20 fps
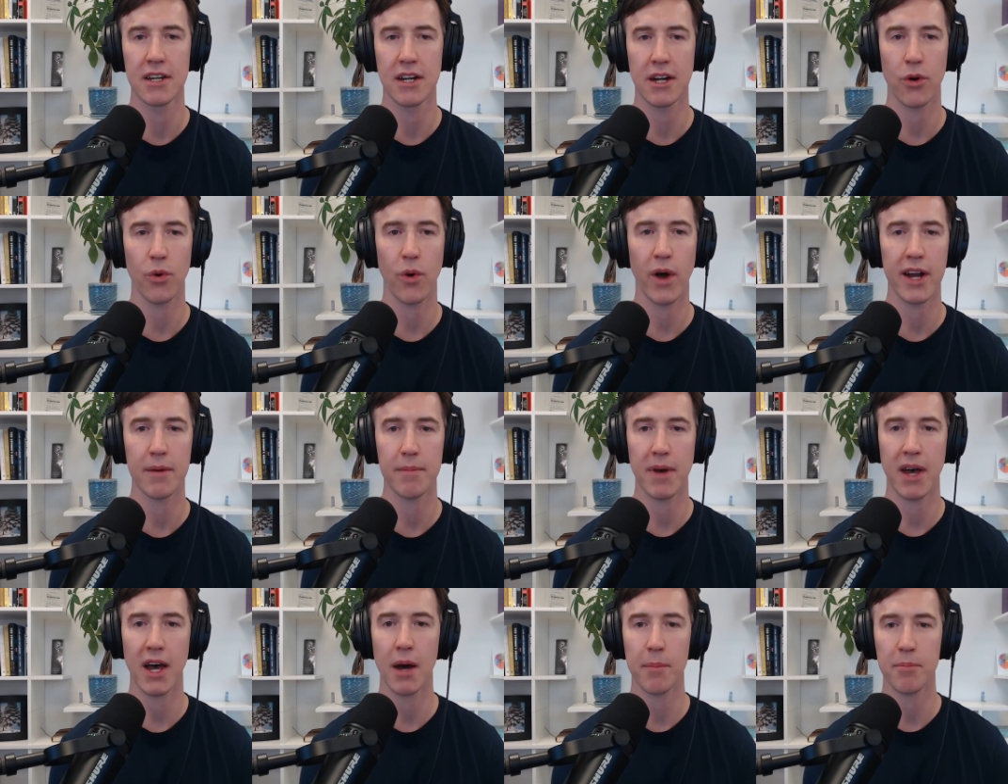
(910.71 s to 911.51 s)
quite a
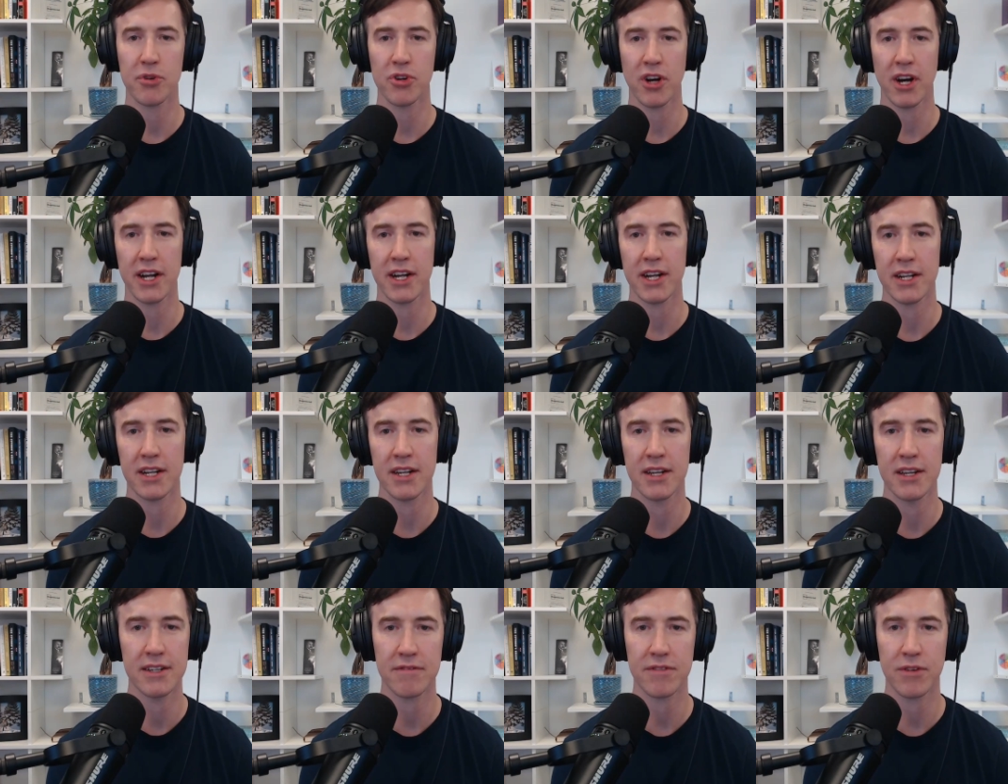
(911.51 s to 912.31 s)
bit upgraded
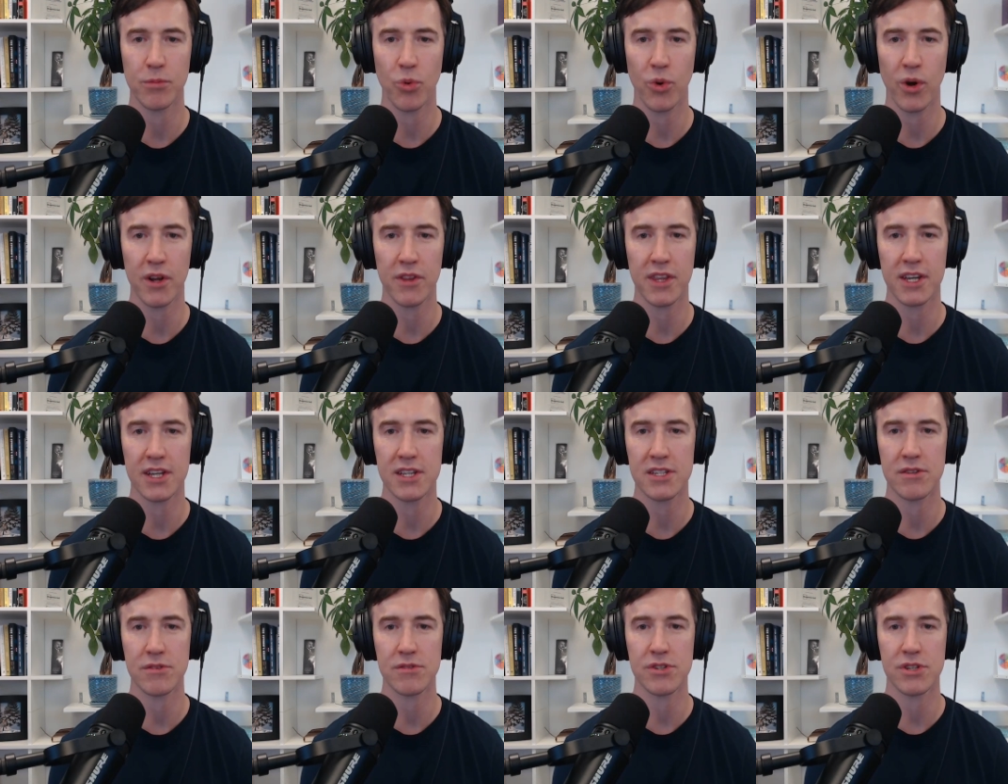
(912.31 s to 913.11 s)
from where
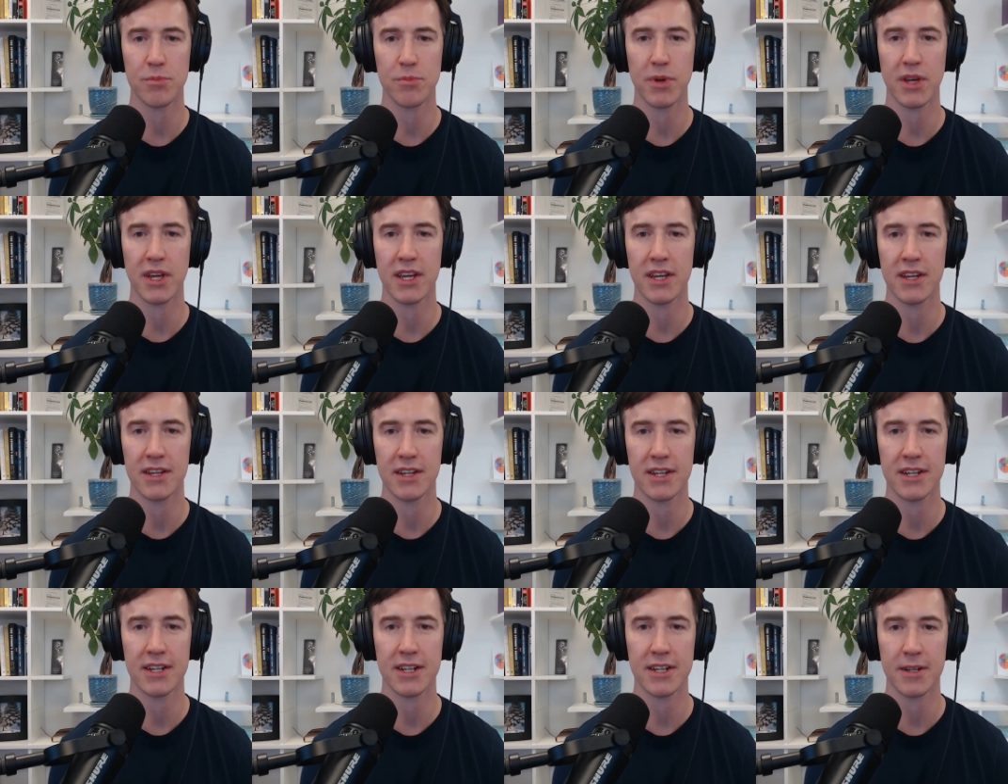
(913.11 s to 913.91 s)
things used to be.
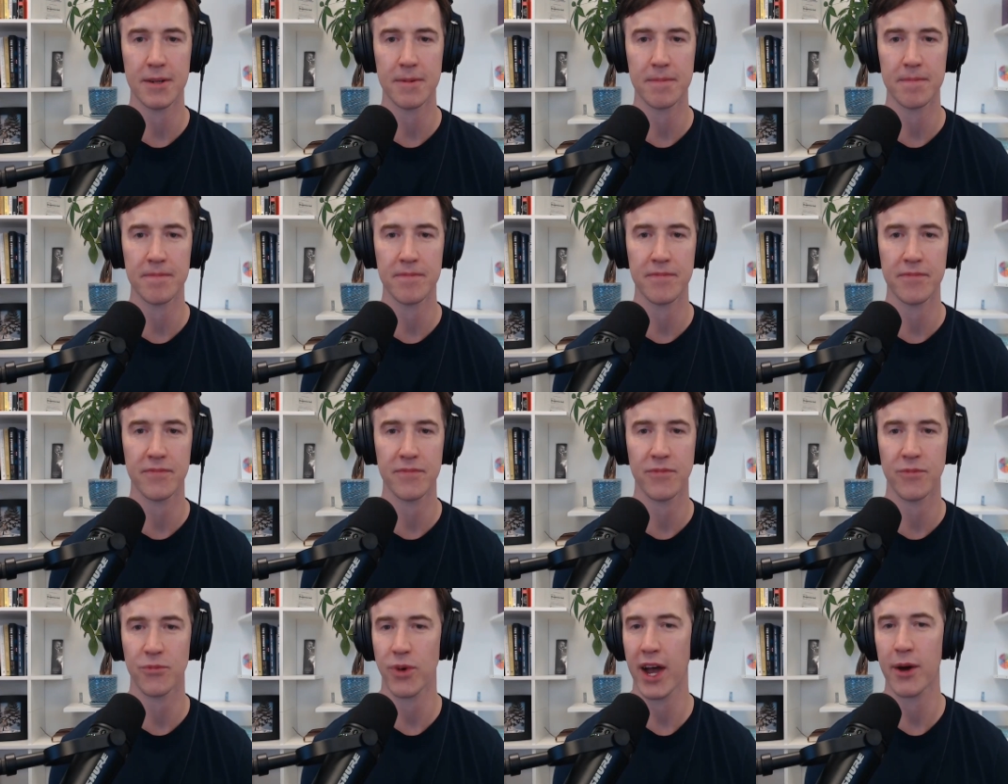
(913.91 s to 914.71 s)

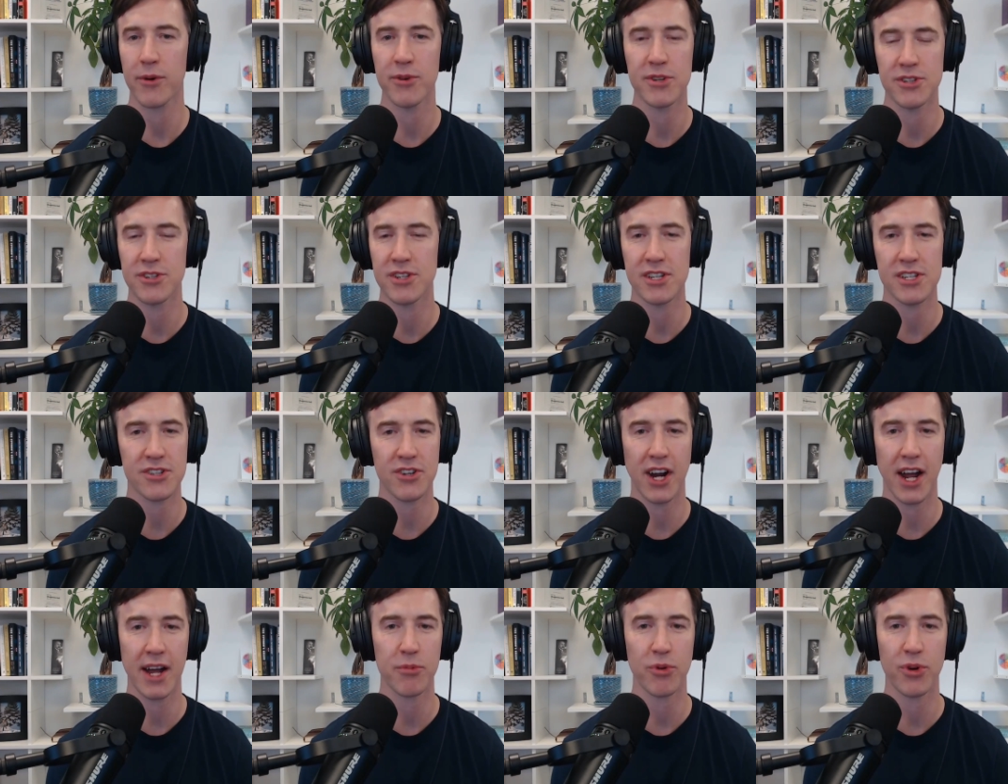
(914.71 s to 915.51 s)
How would you
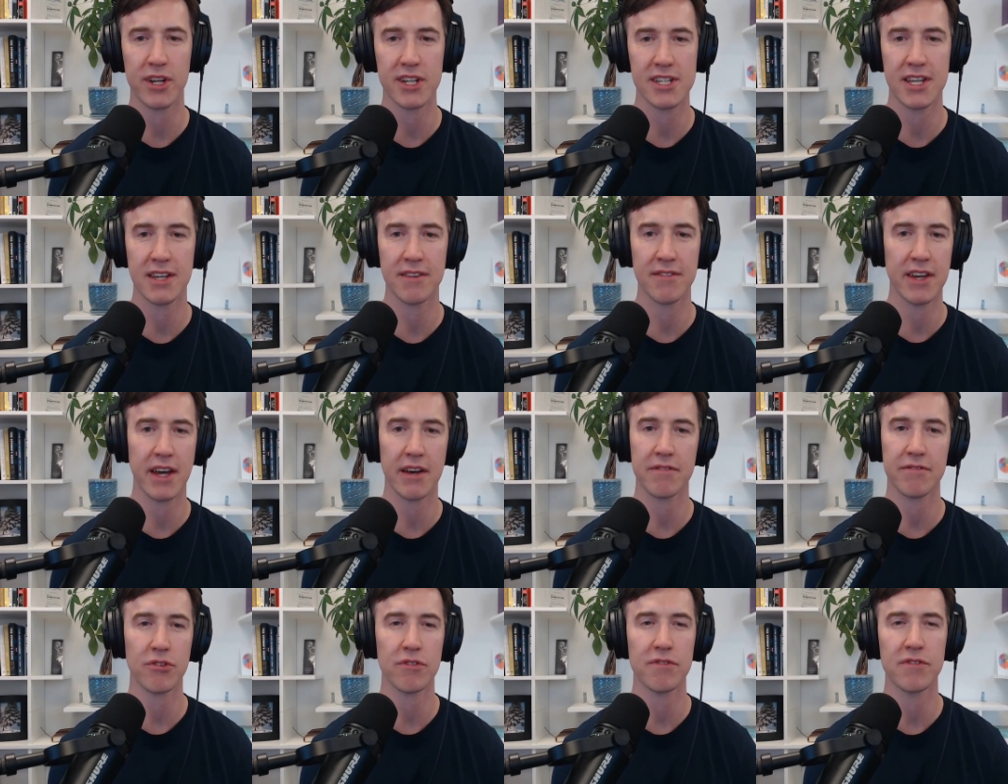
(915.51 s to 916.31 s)
describe what TVF
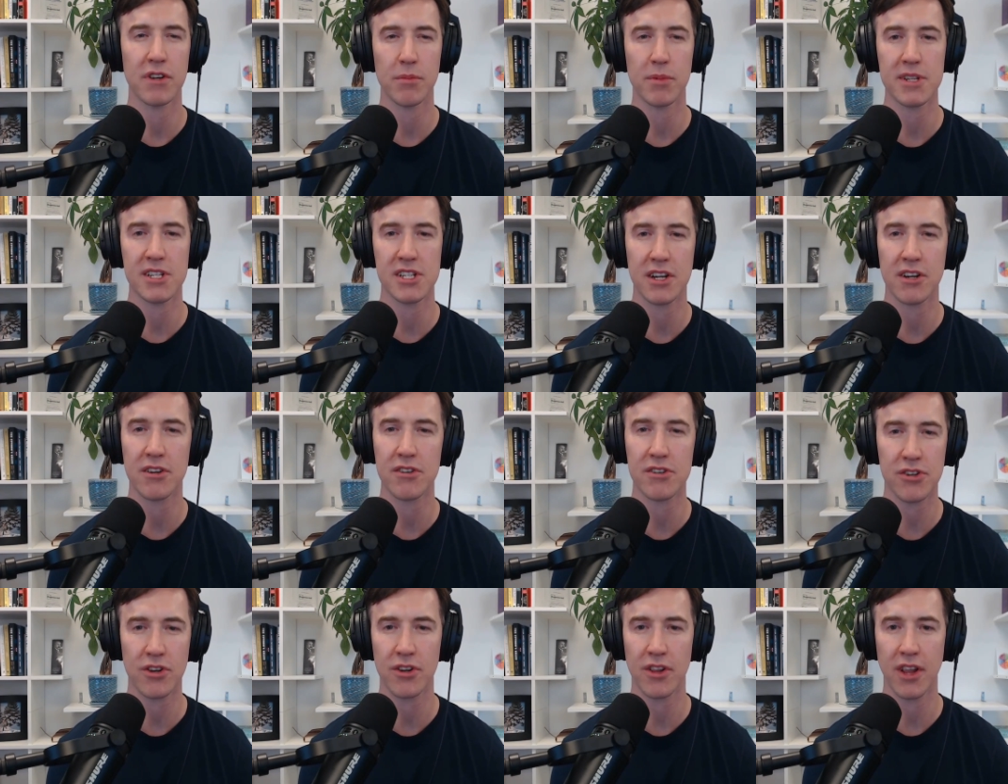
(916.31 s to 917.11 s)
fulfillment centers are